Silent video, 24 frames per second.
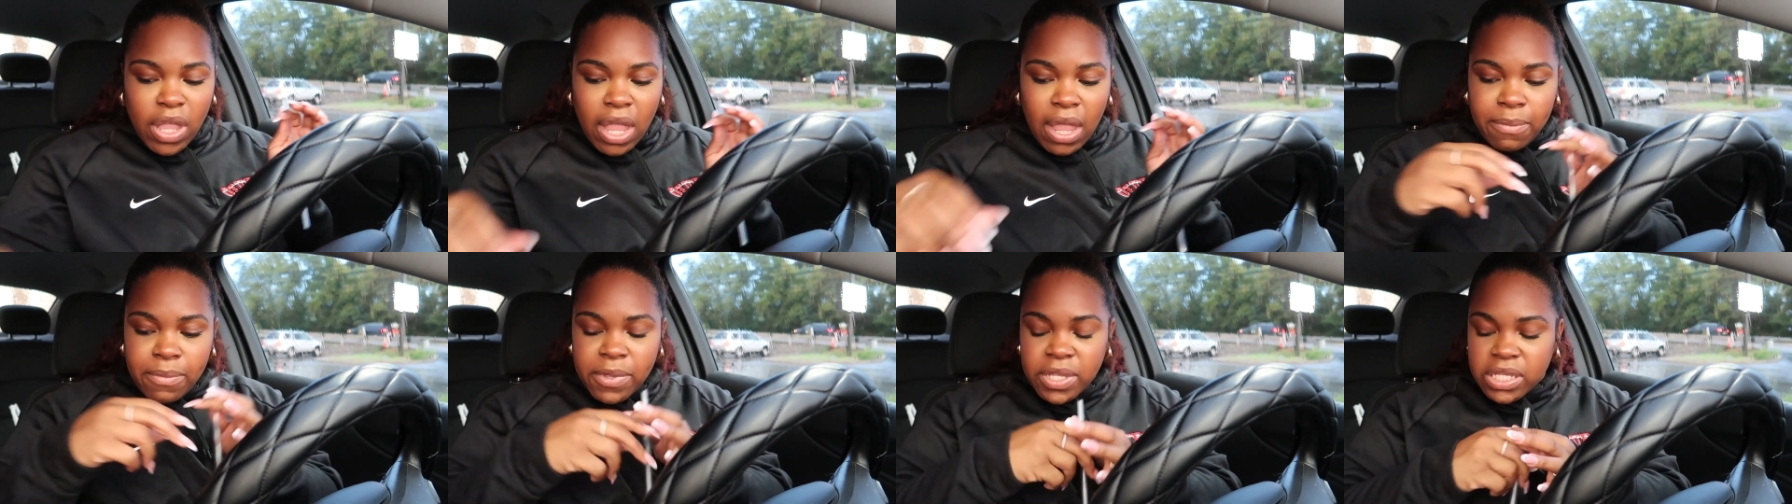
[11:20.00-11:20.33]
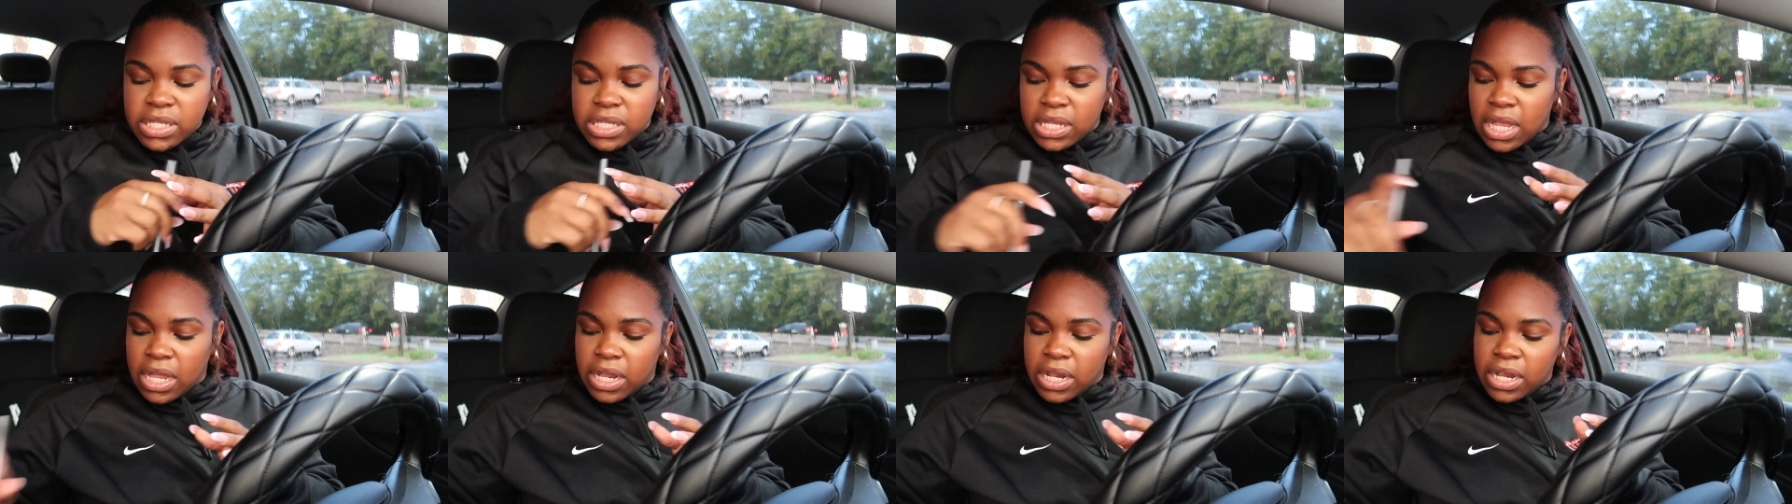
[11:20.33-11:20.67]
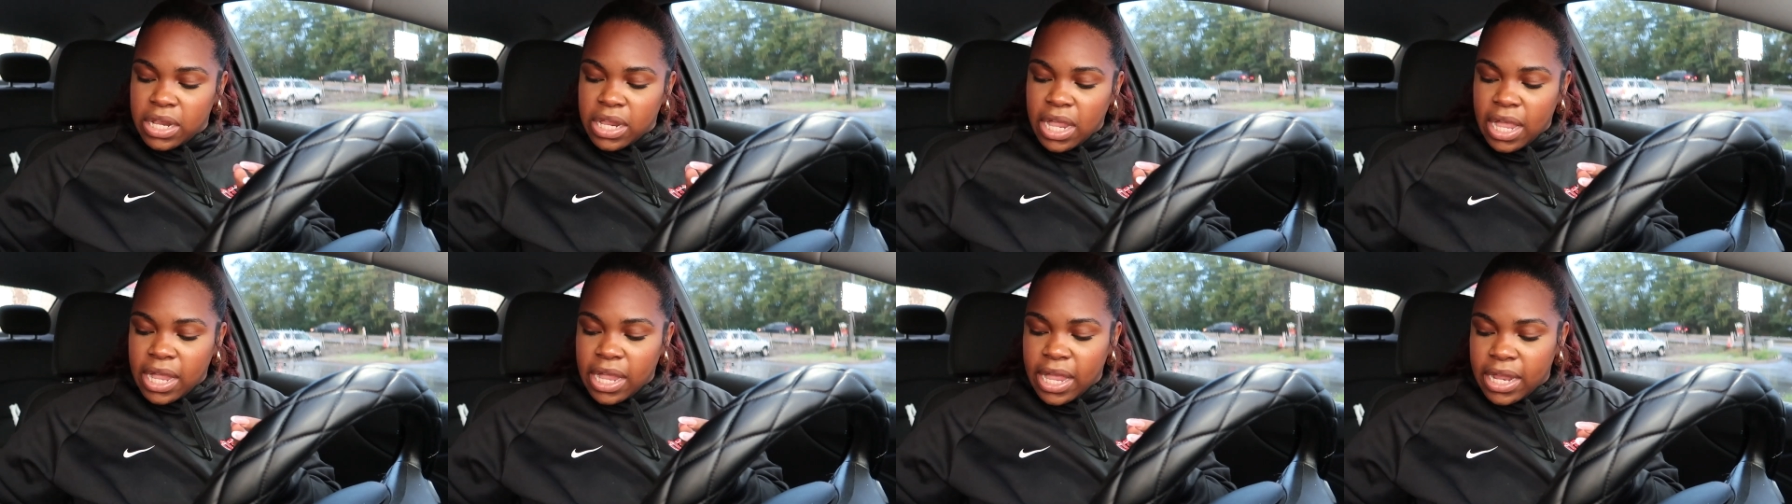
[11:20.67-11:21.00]
I'm
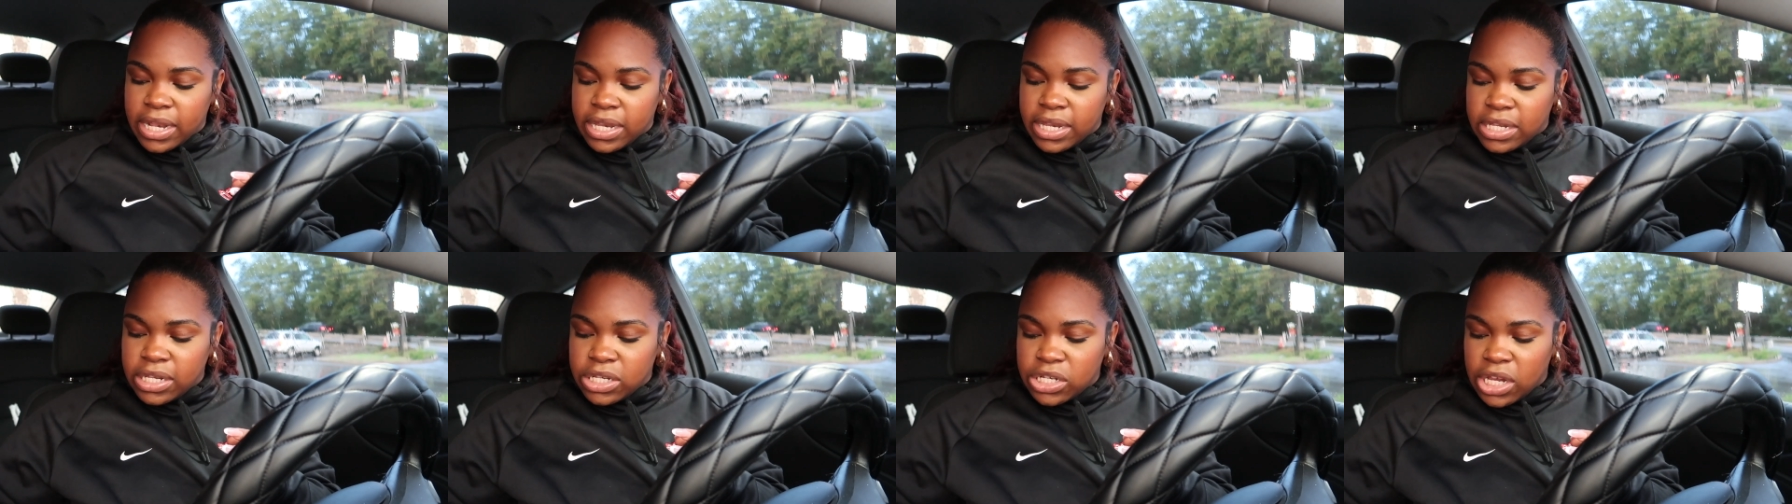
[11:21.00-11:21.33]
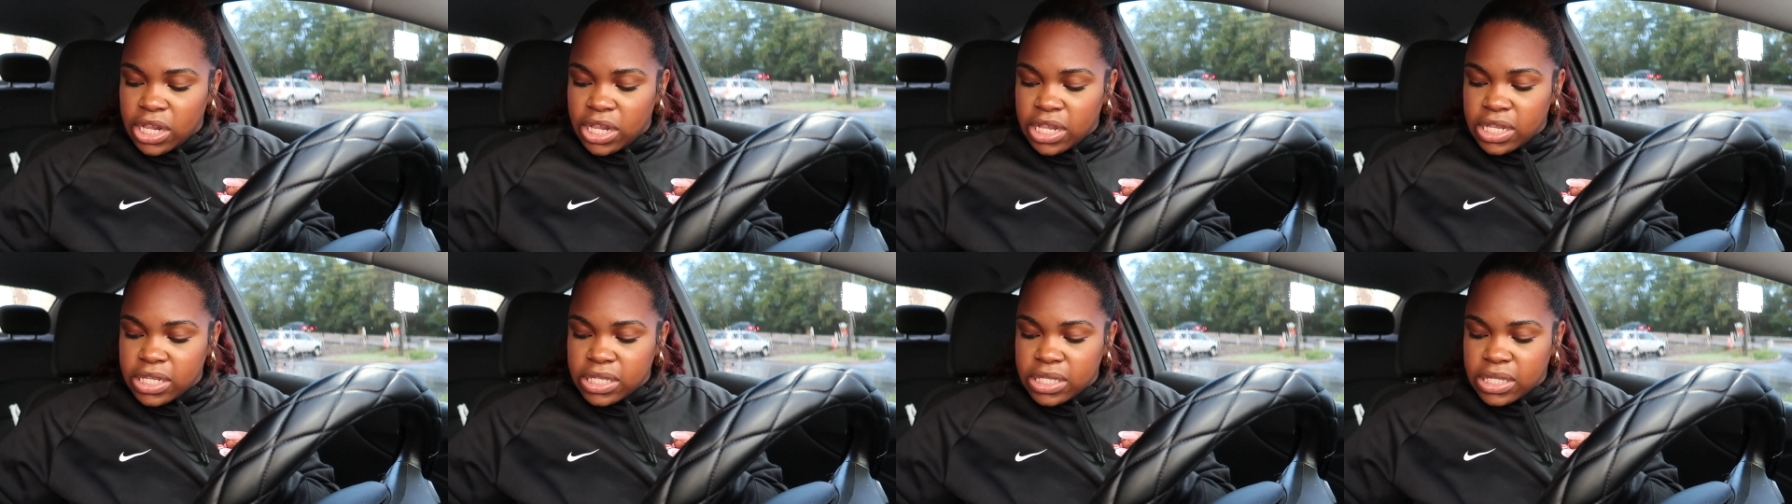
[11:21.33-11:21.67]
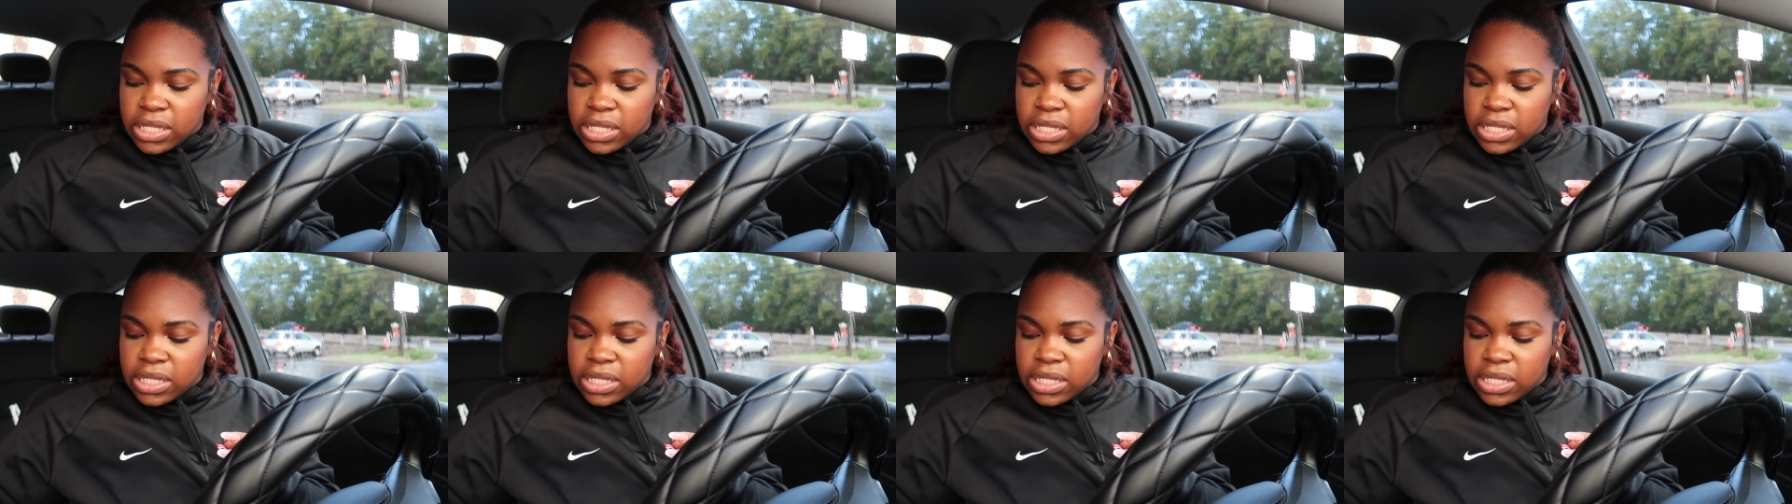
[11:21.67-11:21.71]
excited. I got DJ his